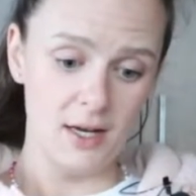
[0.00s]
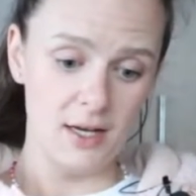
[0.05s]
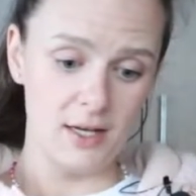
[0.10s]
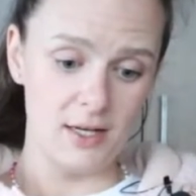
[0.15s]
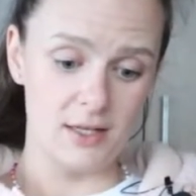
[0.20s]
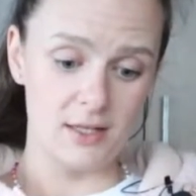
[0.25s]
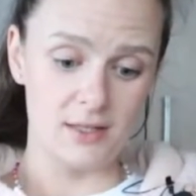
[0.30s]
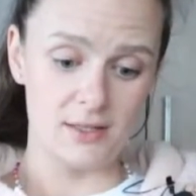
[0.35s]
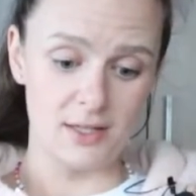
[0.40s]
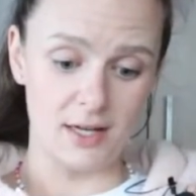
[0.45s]

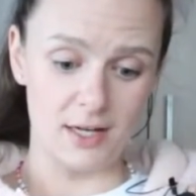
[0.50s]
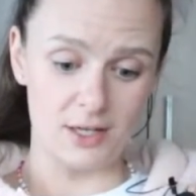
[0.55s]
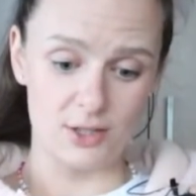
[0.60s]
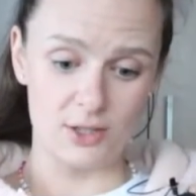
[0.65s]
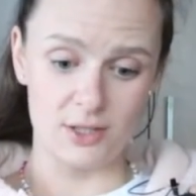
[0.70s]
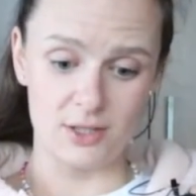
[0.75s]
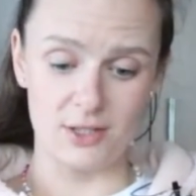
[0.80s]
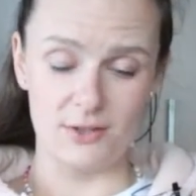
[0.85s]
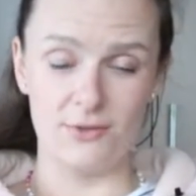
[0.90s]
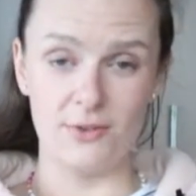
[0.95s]
is
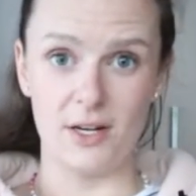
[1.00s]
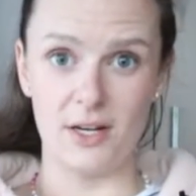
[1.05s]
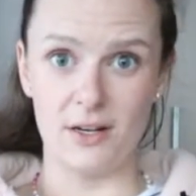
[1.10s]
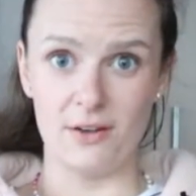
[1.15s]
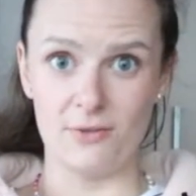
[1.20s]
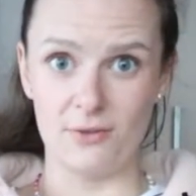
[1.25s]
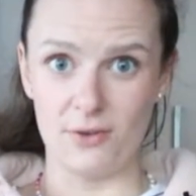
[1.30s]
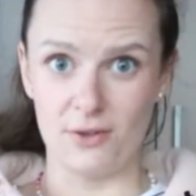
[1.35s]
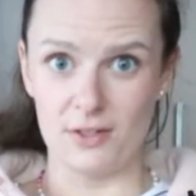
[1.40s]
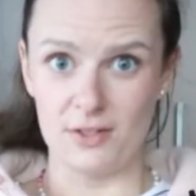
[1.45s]
actually
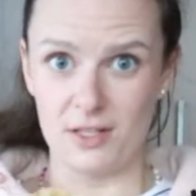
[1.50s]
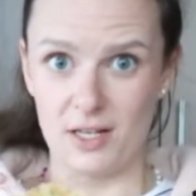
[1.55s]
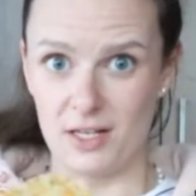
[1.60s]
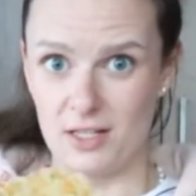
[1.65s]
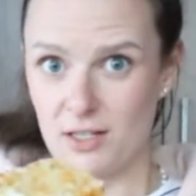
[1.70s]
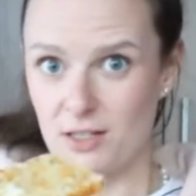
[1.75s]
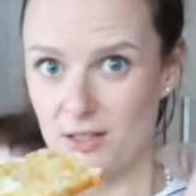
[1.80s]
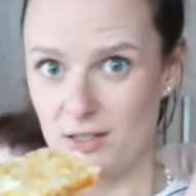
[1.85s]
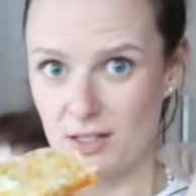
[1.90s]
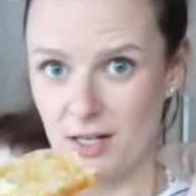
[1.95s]
fighting for this end
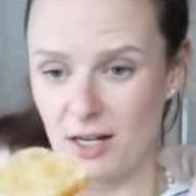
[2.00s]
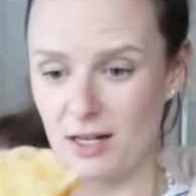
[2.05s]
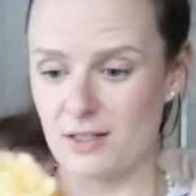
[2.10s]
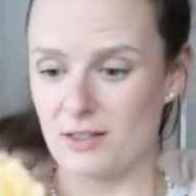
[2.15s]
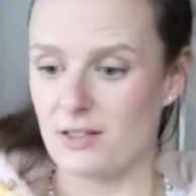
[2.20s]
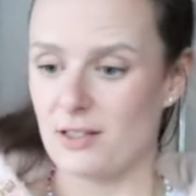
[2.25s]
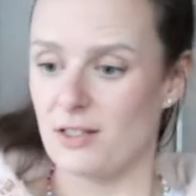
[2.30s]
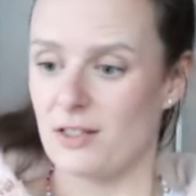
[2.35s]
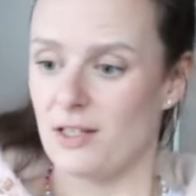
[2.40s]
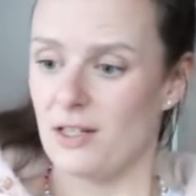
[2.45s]
because it
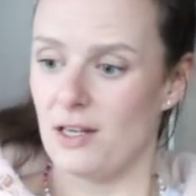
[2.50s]
has the